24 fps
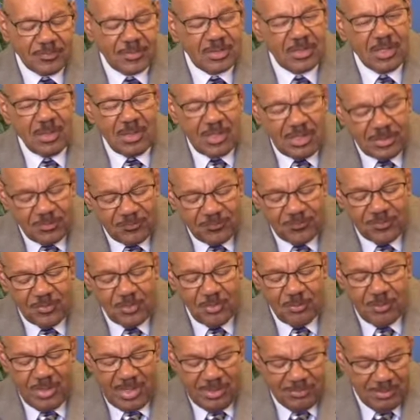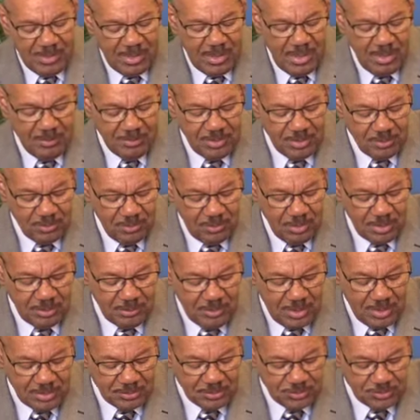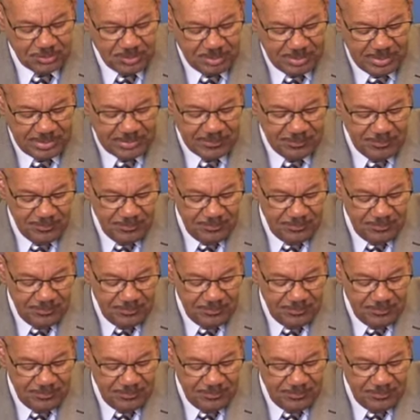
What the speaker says: And a few may become heroic martyrs, but